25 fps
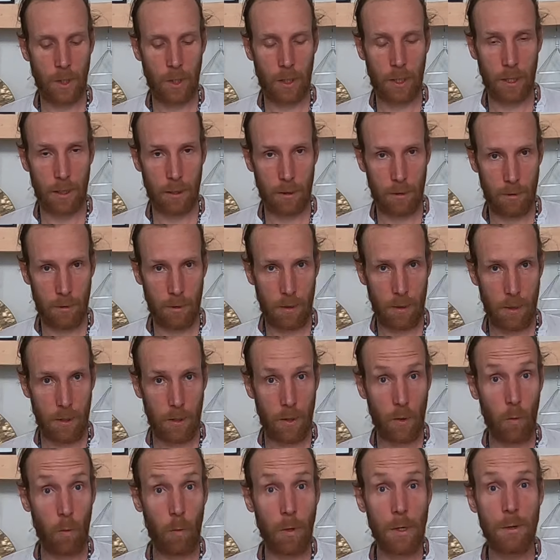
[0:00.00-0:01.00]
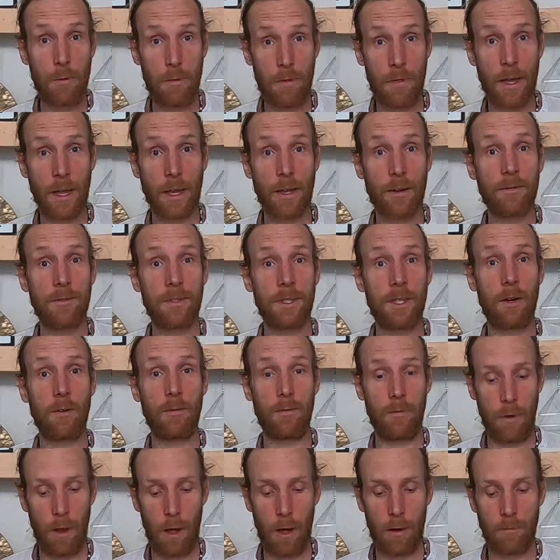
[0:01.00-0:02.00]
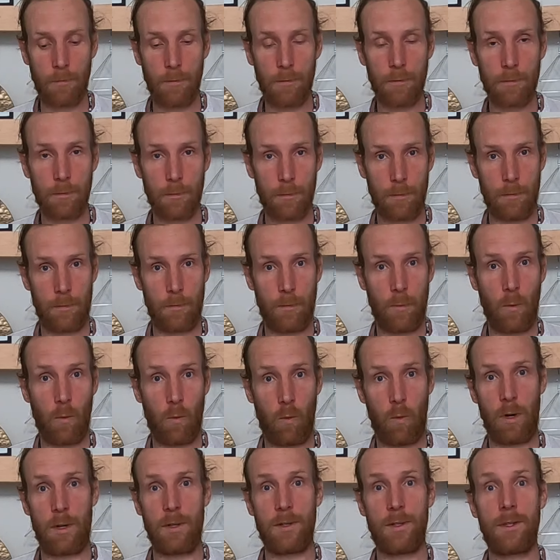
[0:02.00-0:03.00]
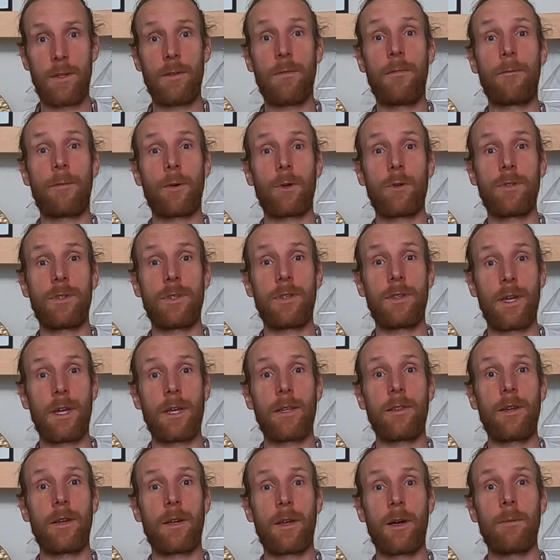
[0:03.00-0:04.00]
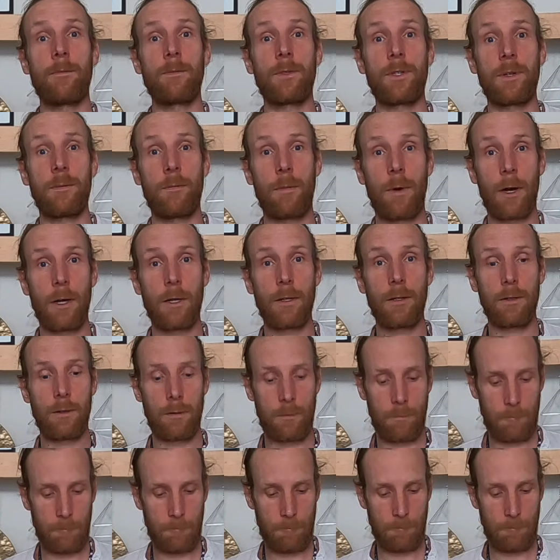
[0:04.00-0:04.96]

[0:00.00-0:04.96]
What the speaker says: Again, when you think of self-love, what is the first thing that comes to mind?